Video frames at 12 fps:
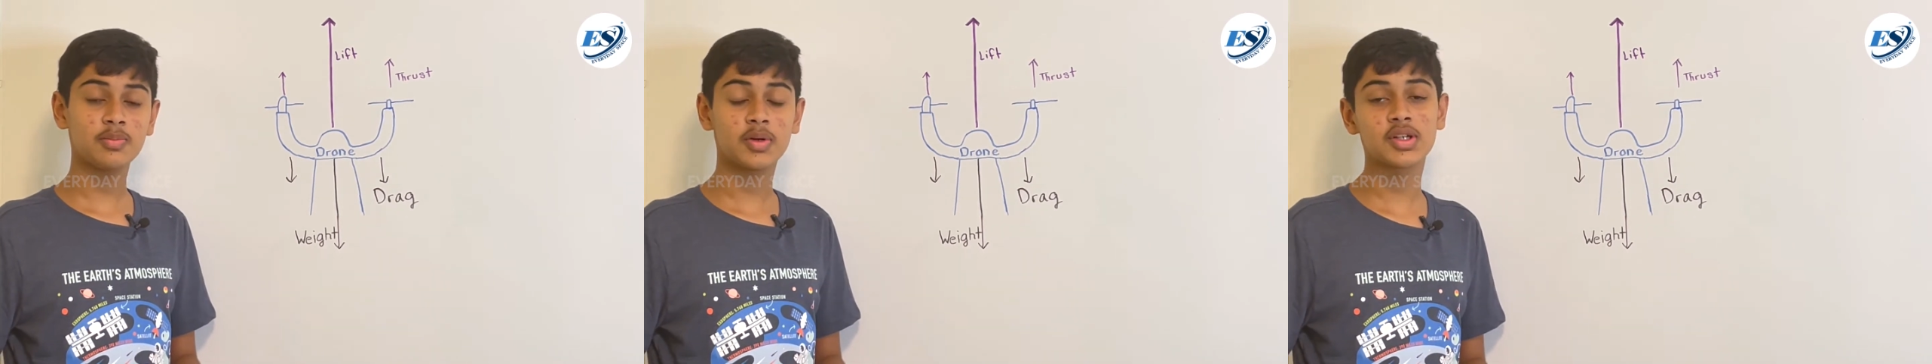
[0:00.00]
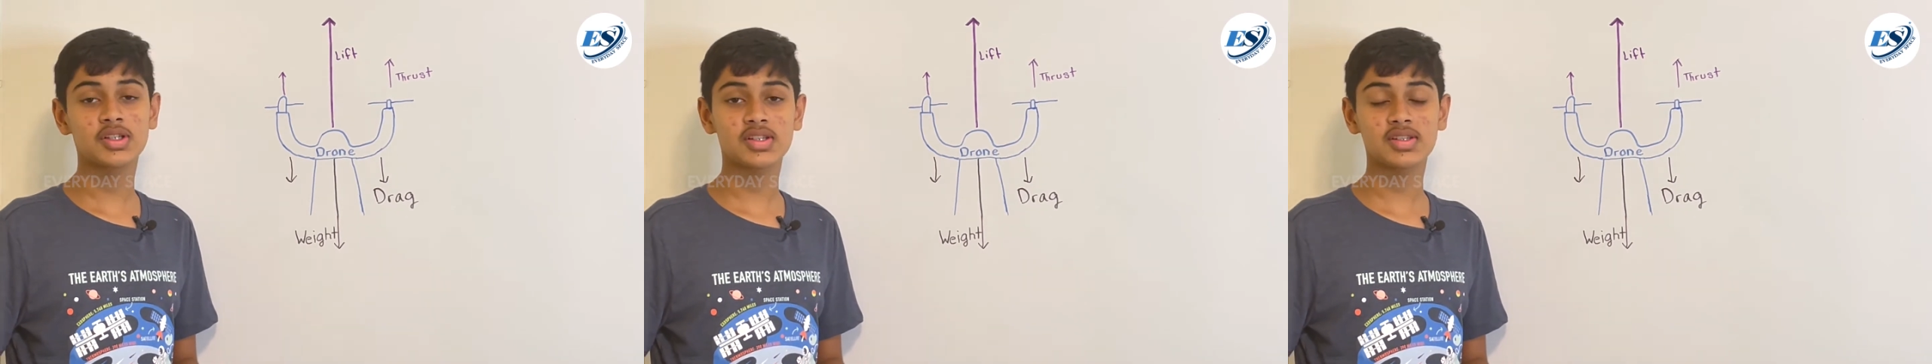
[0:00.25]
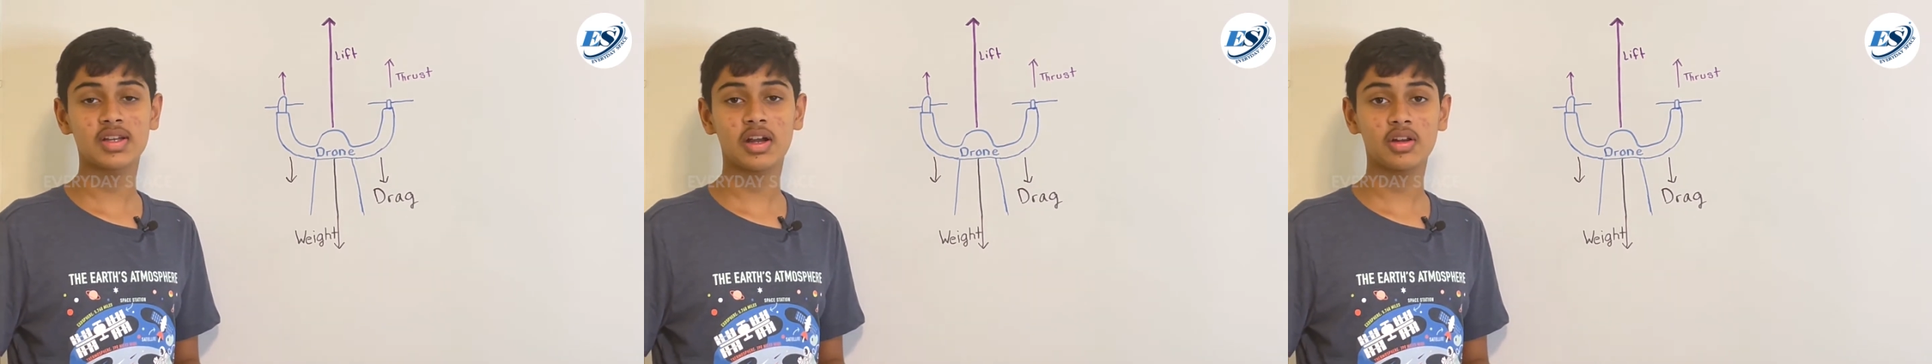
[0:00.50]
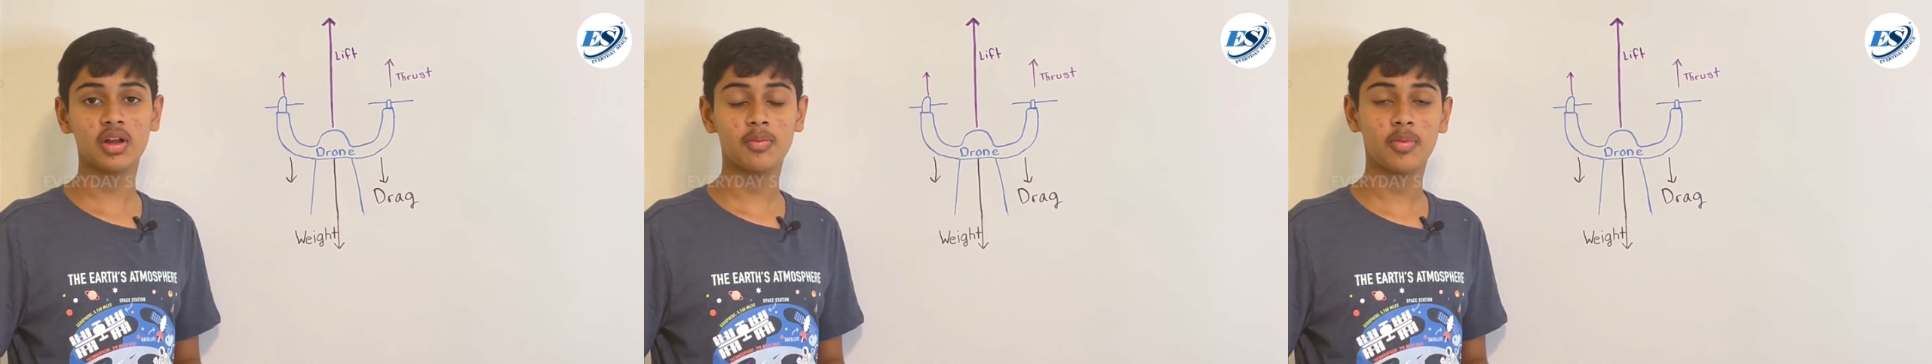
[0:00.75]
pushes
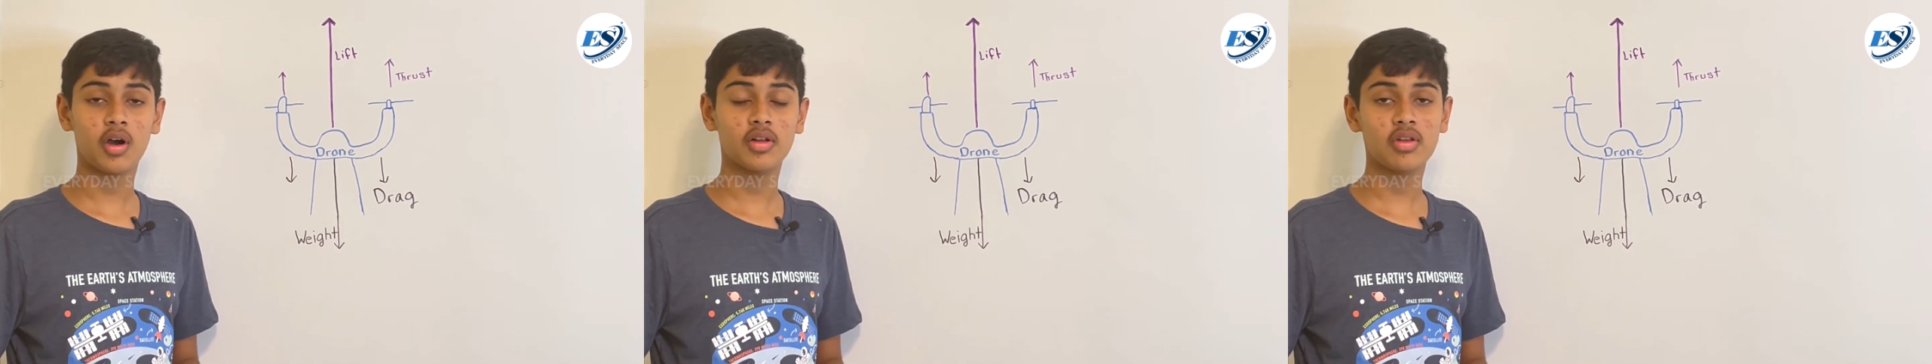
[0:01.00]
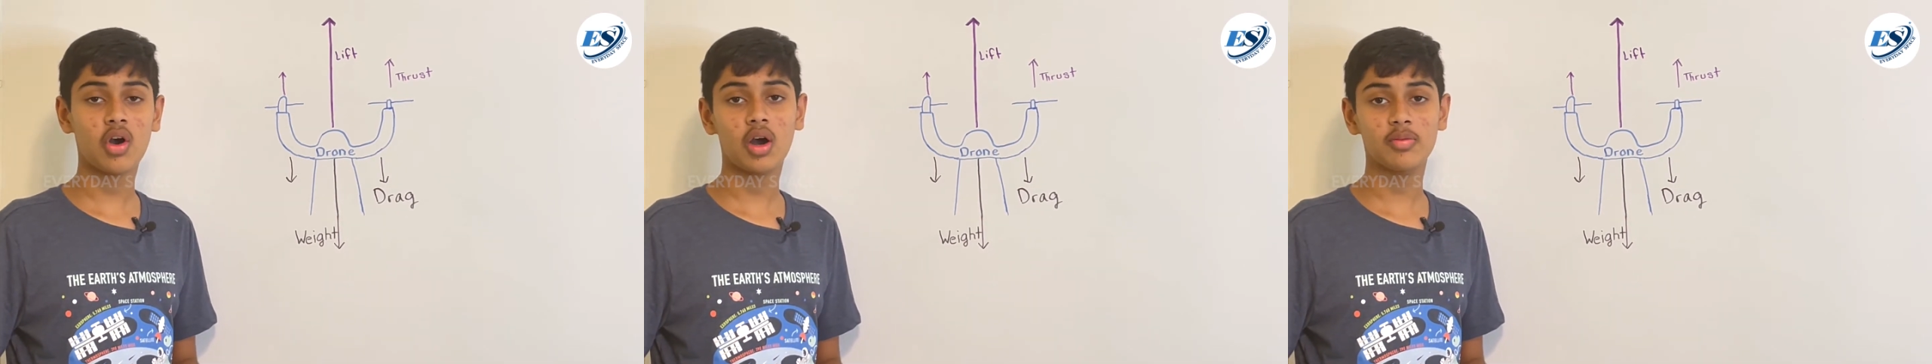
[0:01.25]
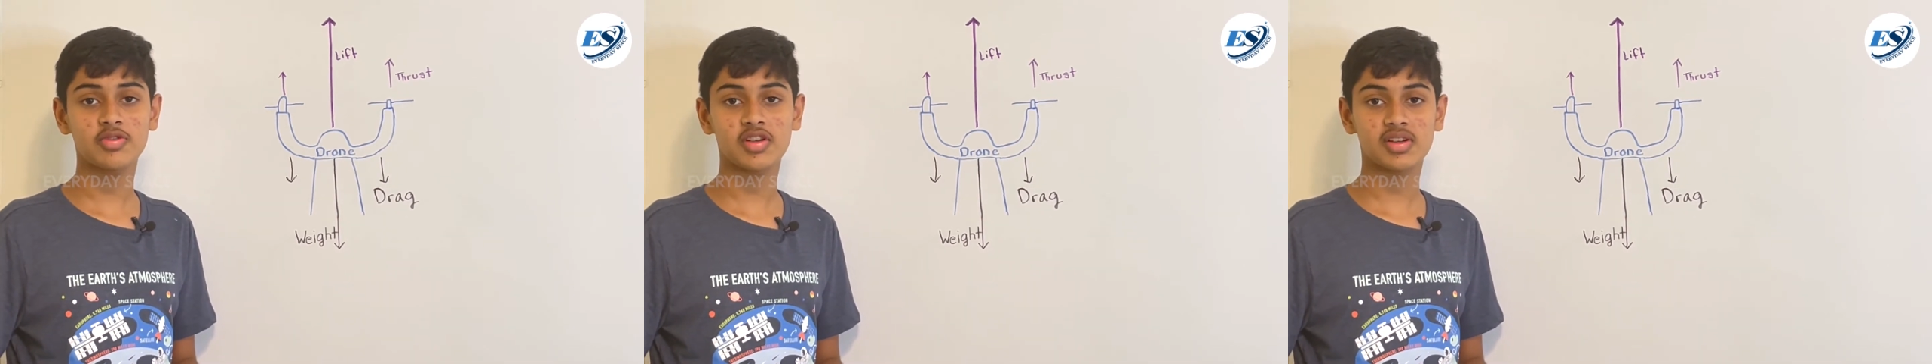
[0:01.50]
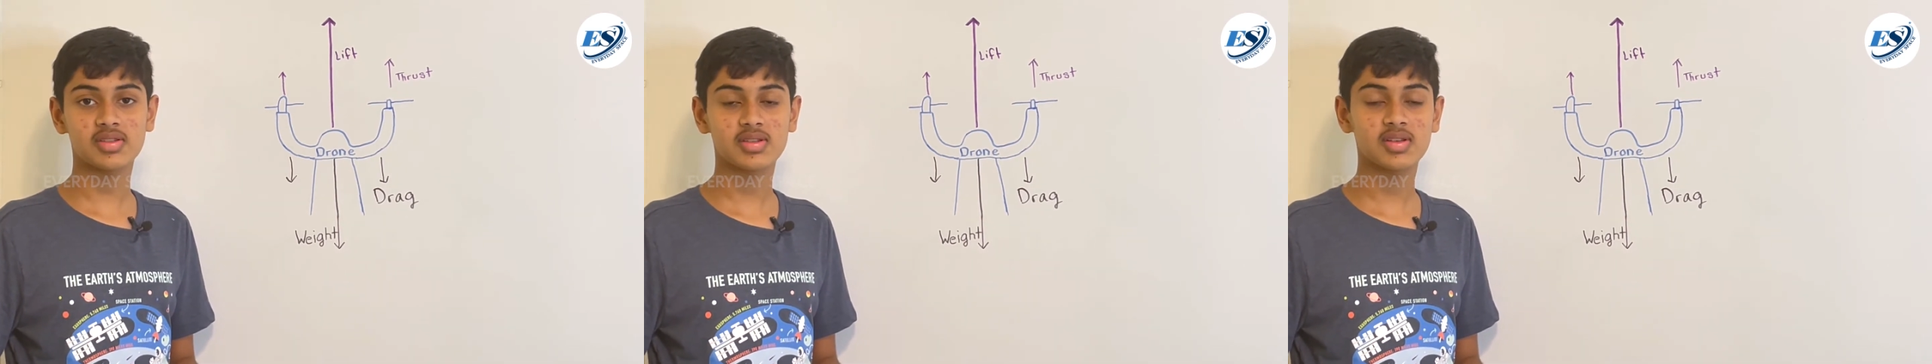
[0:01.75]
down upon the
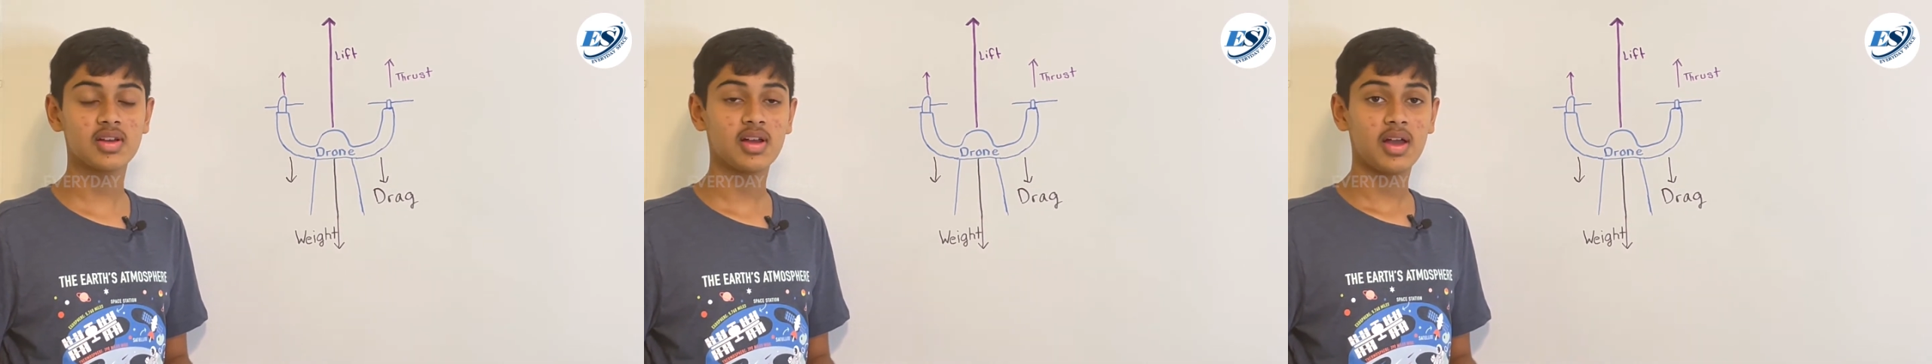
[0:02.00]
object,